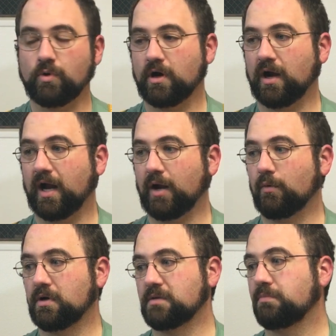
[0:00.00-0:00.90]
to where
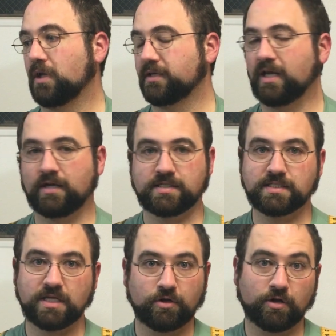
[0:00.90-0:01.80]
I want to plunk down
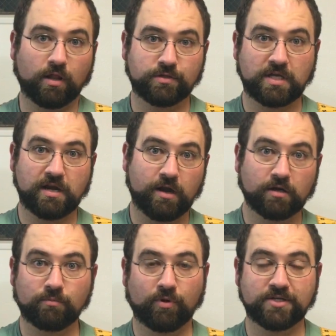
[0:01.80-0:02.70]
$600 on
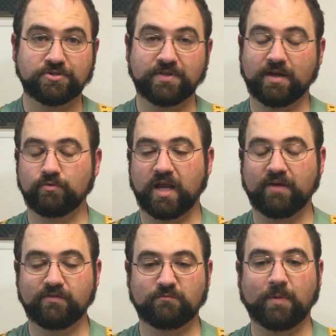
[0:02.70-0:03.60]
an air compressor that
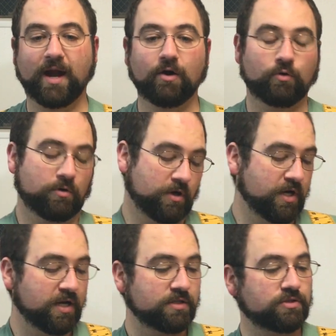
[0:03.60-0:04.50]
would have enough
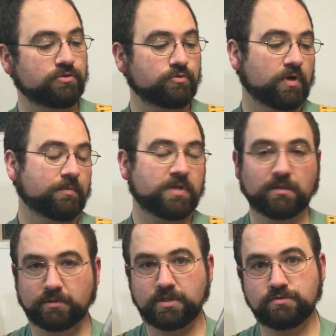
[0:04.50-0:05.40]
power to
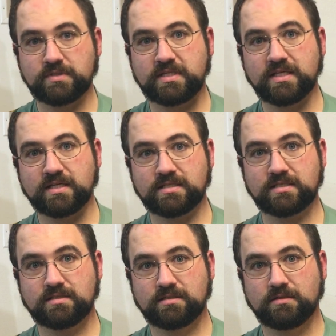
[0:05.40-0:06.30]
be able to use
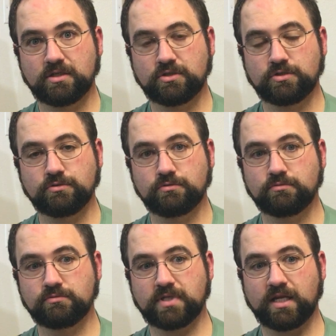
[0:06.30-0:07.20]
this
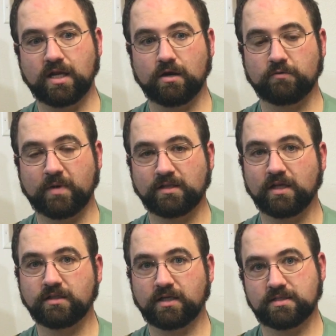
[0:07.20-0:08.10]
to take care of
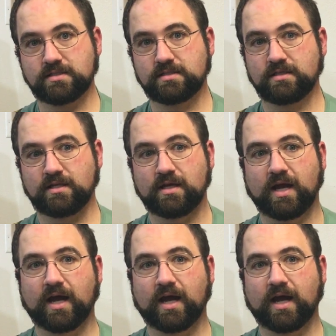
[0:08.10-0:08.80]
my lug nuts.